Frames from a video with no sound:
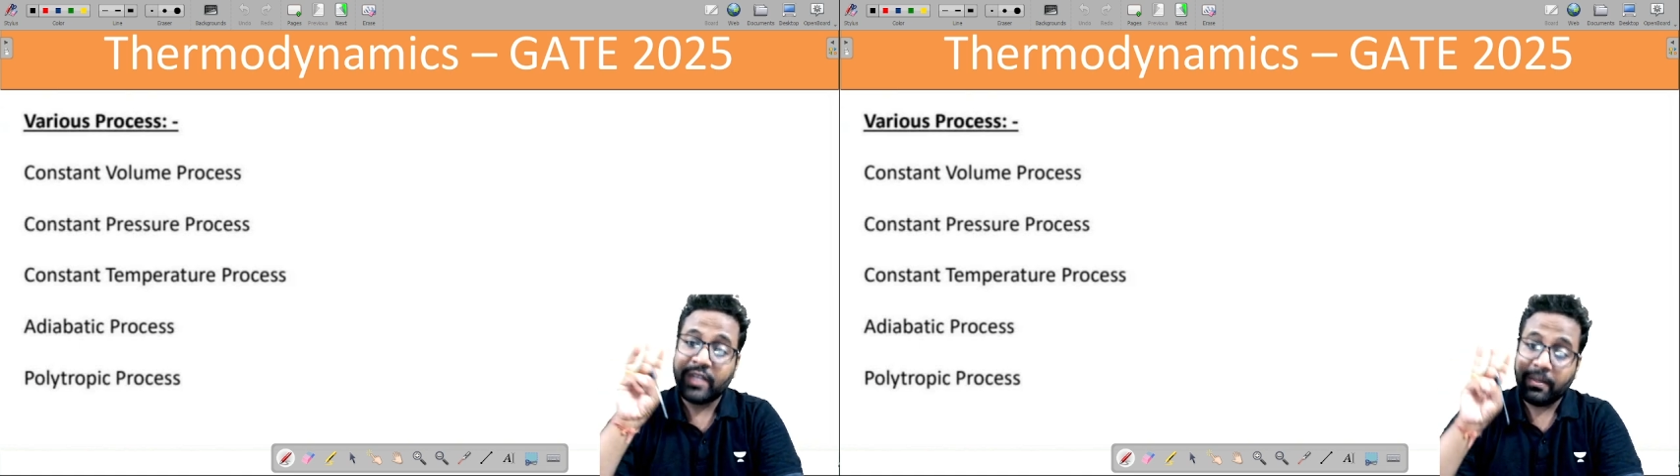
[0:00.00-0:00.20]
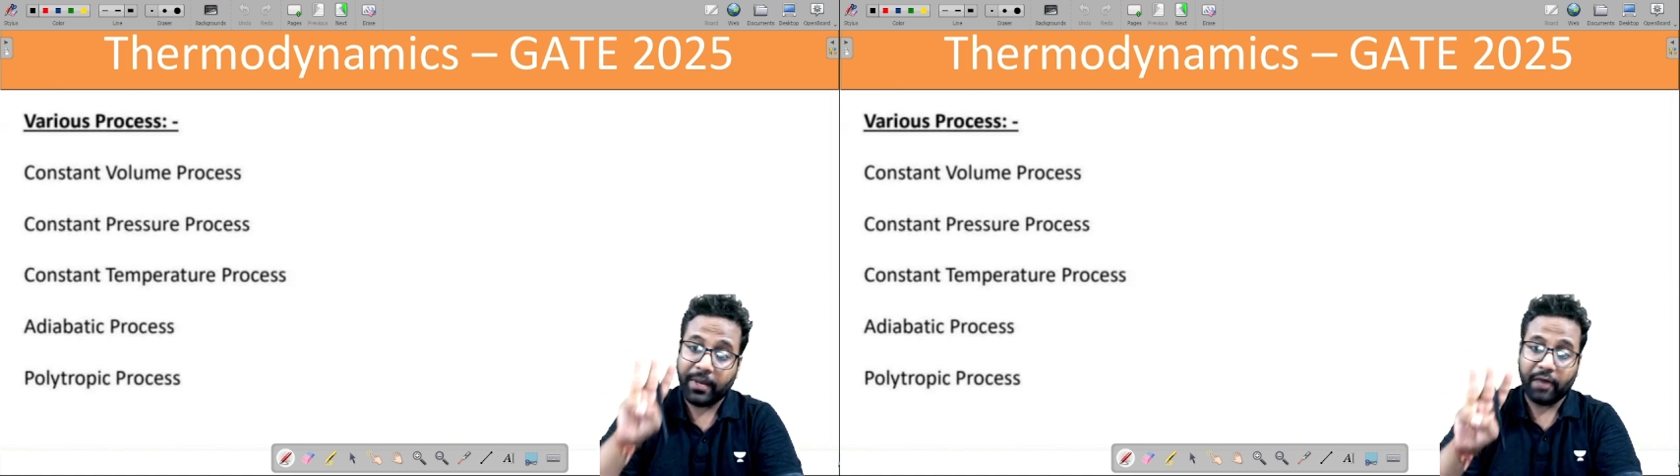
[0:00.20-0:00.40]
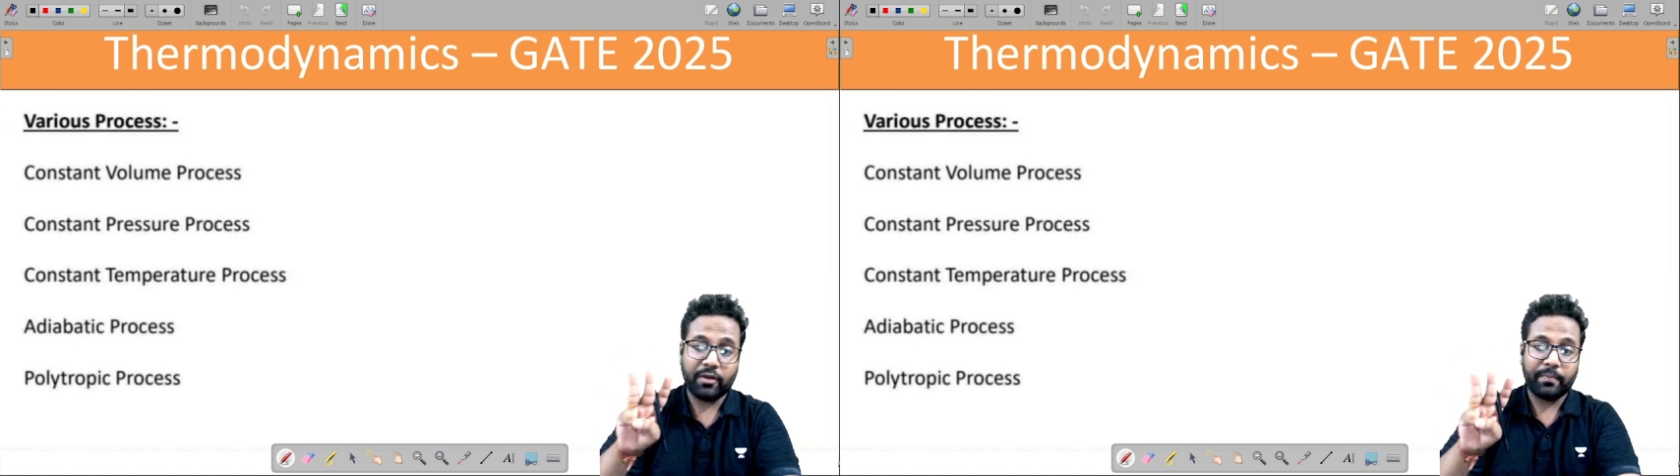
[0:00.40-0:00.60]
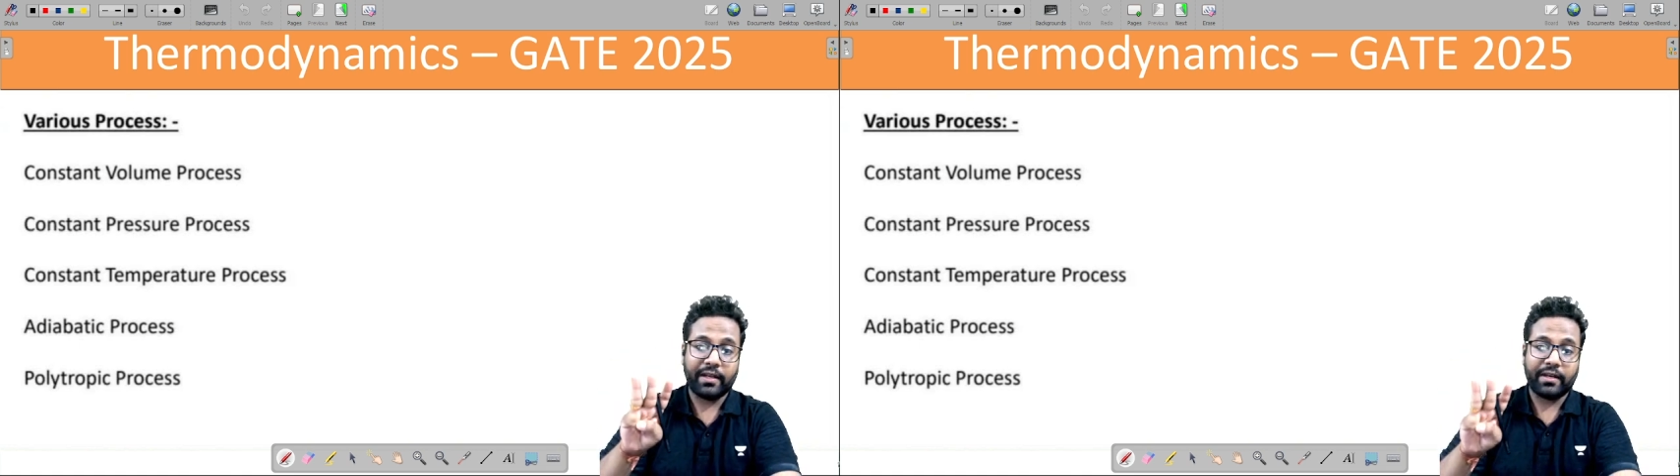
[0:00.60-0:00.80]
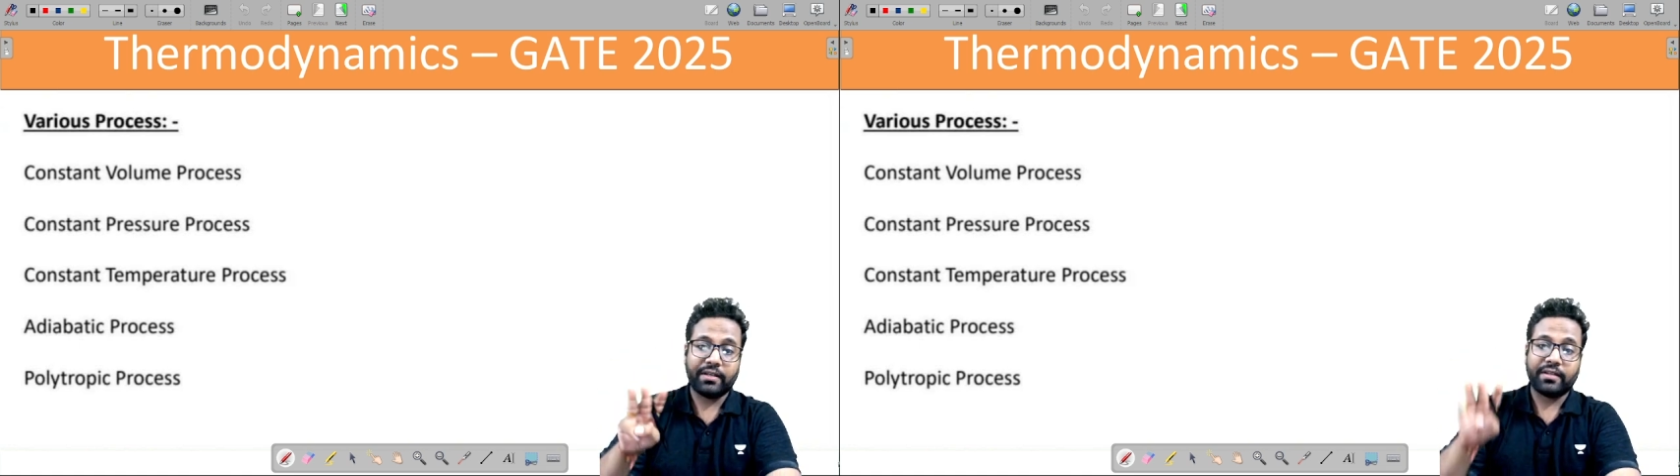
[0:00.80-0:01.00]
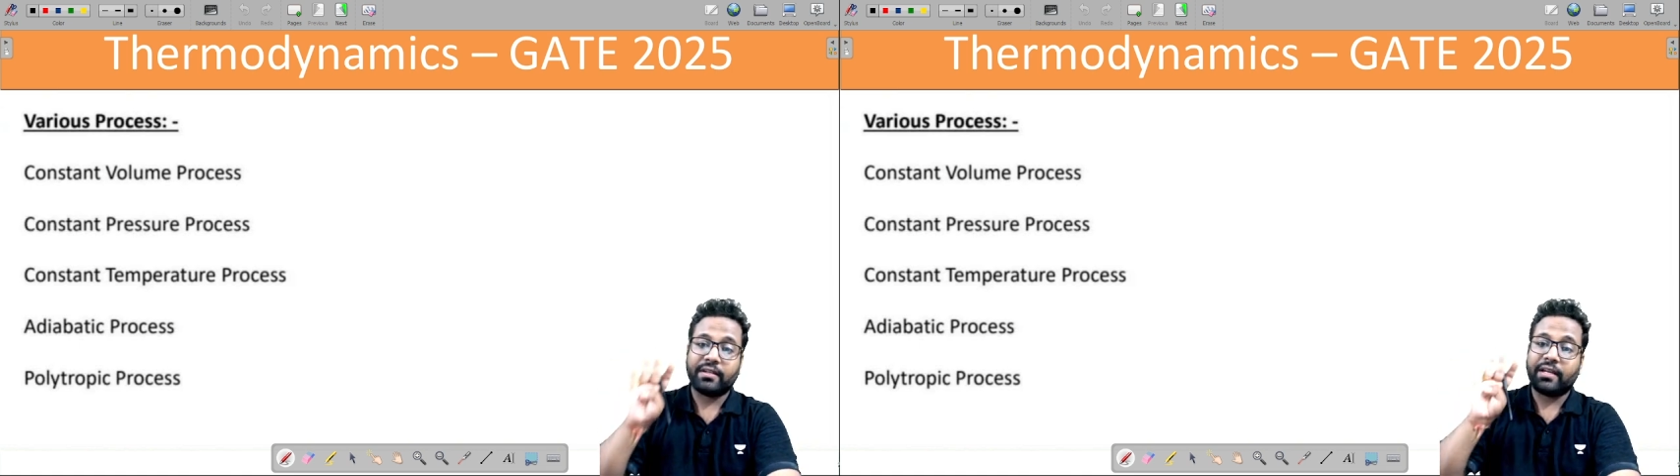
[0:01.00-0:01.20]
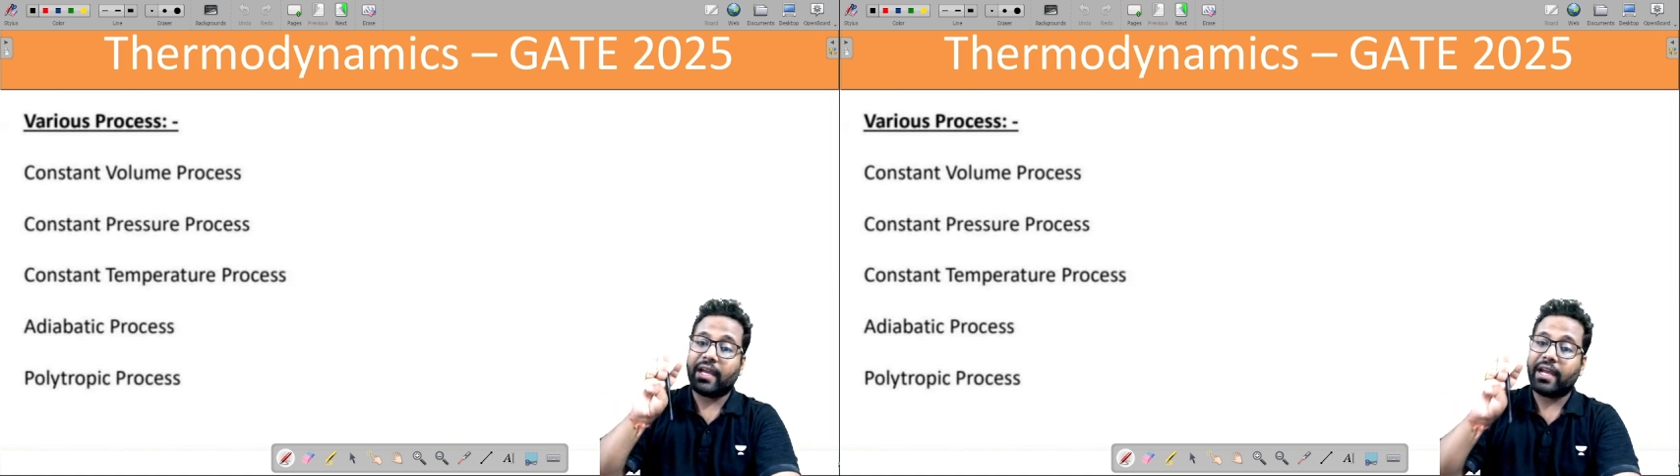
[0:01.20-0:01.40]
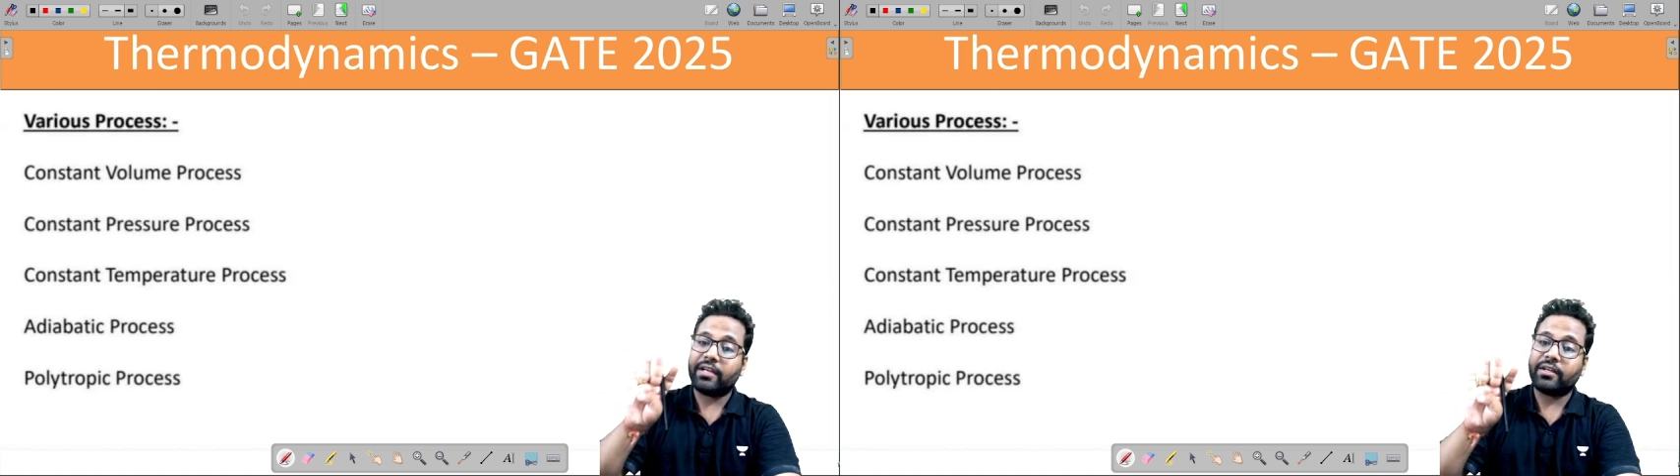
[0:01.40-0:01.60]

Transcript: power plant and